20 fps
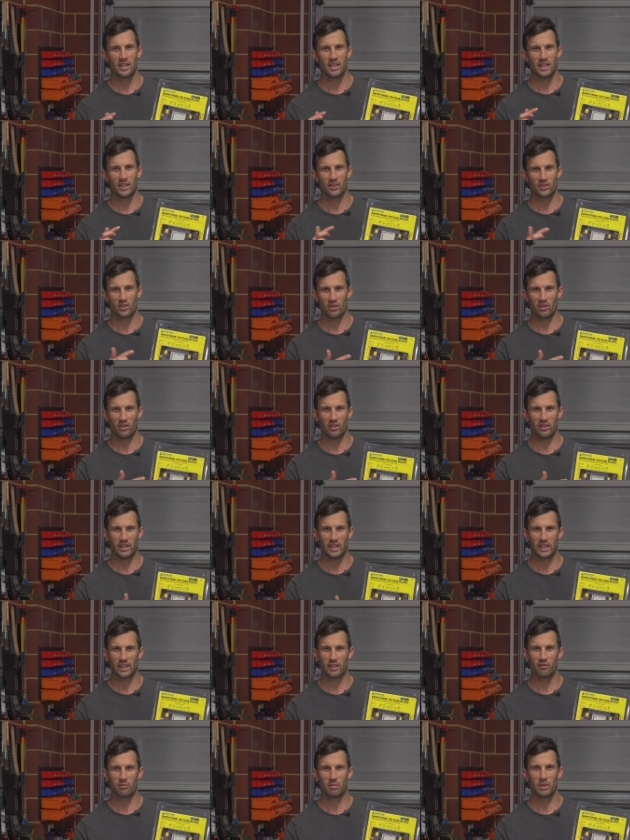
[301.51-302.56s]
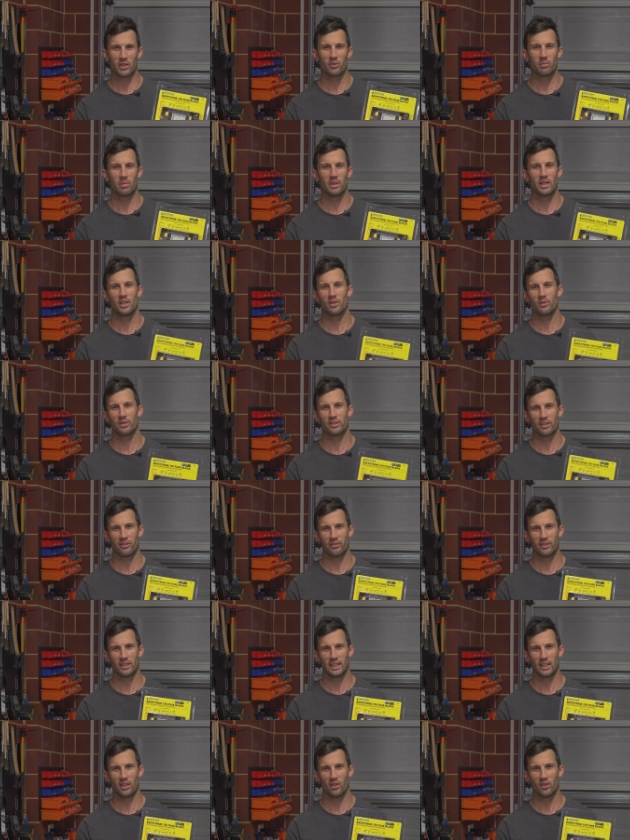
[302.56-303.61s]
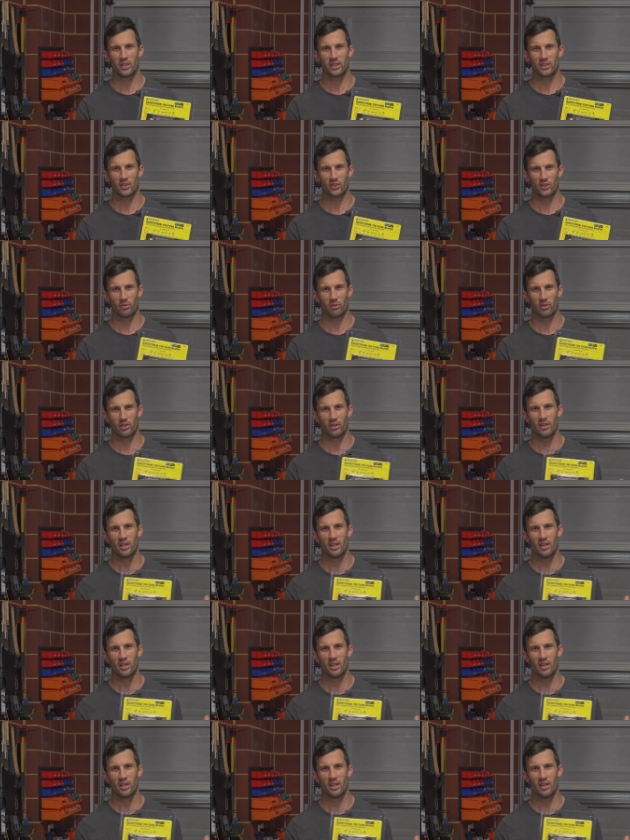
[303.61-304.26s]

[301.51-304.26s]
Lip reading: It's got a negative bus bar, which I really like because I want